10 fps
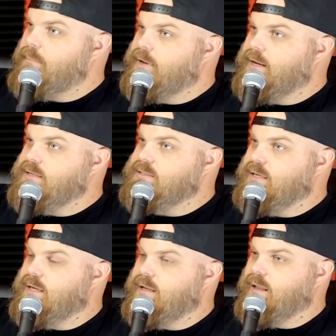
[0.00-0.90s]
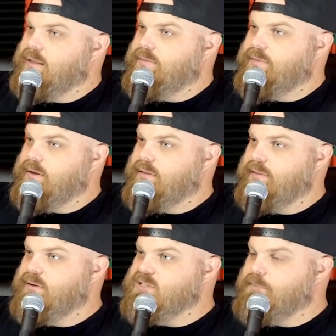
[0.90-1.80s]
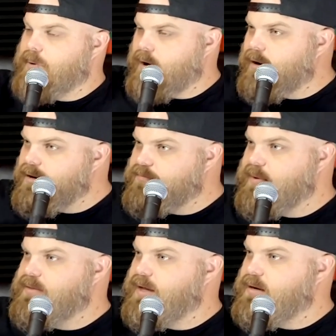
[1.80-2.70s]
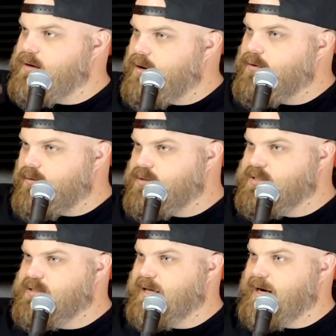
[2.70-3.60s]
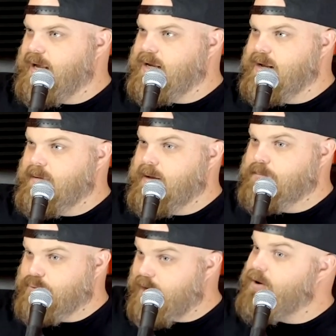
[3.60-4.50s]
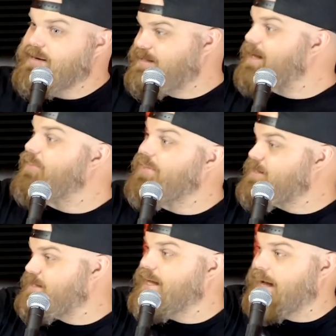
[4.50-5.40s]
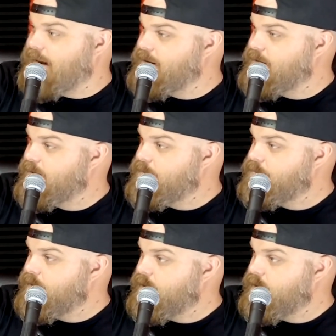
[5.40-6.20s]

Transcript: Because like, the, and there's a part of me that knows that like prayer and taking things to God yeah,